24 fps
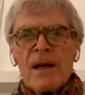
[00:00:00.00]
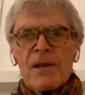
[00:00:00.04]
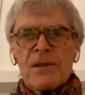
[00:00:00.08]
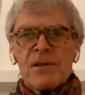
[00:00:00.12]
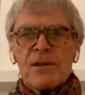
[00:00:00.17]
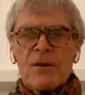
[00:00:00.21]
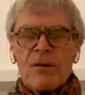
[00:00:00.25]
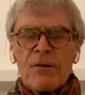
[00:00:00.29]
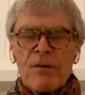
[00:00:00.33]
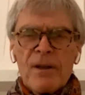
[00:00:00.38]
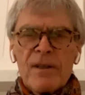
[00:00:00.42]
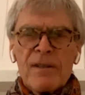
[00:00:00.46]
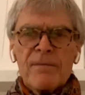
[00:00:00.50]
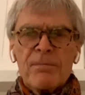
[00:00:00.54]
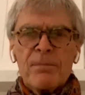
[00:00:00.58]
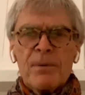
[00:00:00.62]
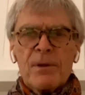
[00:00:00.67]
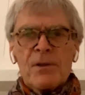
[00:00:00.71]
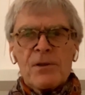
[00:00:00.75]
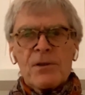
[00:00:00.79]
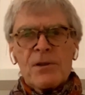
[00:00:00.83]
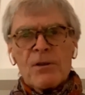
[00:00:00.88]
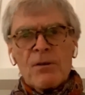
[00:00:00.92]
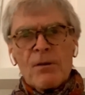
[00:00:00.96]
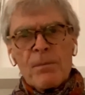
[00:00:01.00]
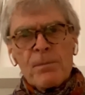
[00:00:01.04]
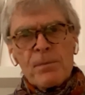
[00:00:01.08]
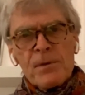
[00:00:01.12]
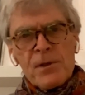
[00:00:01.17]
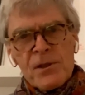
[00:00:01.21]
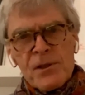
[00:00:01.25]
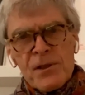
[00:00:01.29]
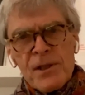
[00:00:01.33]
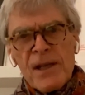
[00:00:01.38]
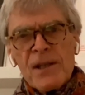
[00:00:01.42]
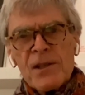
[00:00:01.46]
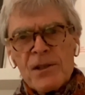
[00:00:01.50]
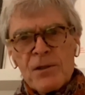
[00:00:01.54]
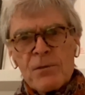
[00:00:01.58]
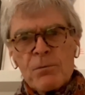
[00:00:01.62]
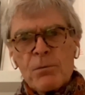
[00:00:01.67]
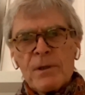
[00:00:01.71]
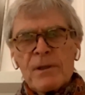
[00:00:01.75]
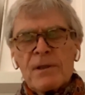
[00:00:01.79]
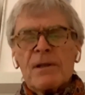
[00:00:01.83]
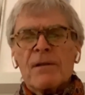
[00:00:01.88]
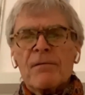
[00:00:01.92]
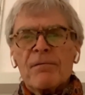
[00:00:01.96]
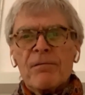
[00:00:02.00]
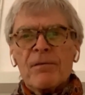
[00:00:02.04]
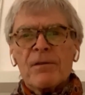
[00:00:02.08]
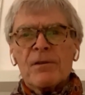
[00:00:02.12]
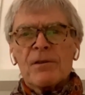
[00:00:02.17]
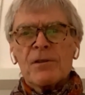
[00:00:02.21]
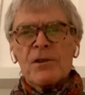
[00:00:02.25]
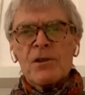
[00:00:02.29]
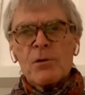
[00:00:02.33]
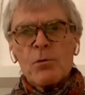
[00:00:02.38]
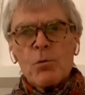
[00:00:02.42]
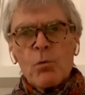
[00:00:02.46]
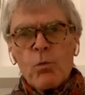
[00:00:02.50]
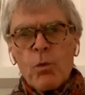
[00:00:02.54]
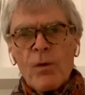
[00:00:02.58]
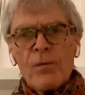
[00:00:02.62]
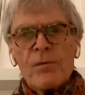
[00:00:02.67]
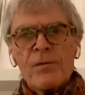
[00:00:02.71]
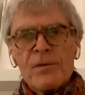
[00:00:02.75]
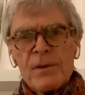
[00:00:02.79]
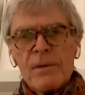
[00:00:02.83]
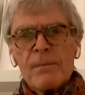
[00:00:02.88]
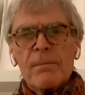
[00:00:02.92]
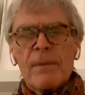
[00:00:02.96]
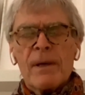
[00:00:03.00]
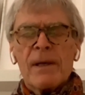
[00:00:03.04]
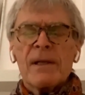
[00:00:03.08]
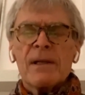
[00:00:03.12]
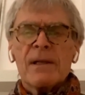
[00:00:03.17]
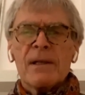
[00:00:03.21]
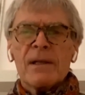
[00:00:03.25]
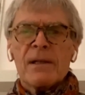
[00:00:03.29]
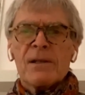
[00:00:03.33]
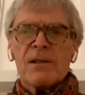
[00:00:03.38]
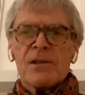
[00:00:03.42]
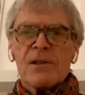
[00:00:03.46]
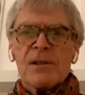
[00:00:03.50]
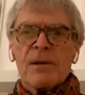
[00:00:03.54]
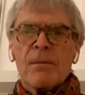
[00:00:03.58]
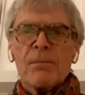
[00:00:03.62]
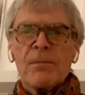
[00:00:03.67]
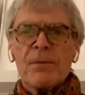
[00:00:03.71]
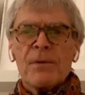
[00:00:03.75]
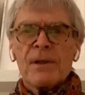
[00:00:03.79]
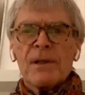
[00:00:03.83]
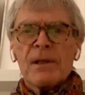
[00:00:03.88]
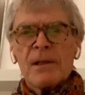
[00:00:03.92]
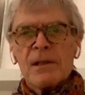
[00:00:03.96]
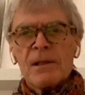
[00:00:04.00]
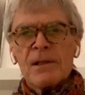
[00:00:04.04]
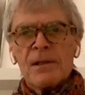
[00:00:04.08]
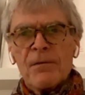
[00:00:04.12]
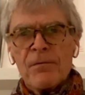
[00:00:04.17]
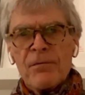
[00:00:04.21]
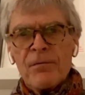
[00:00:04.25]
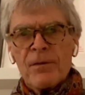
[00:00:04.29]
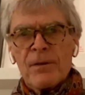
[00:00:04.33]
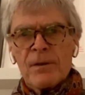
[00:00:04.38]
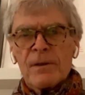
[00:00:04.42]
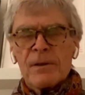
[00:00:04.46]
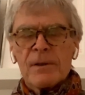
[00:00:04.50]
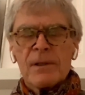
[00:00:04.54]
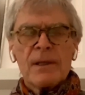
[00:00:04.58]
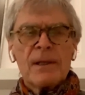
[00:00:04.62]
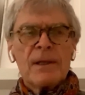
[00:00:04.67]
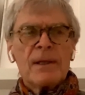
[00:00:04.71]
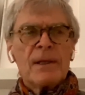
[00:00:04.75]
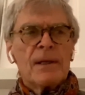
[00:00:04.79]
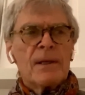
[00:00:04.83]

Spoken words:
As a creative person, you're obsessed with difference. You want to make something different.